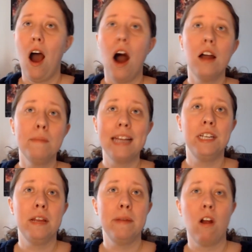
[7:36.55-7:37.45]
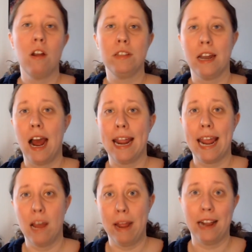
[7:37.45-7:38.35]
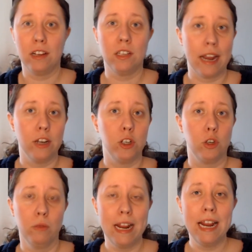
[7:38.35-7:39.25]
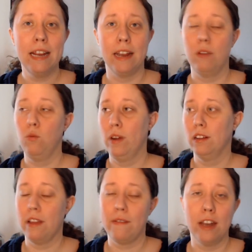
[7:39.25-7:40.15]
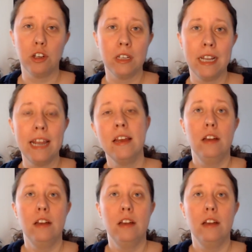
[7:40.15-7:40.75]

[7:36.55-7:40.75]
on my TBR that I am excited to read and will eventually.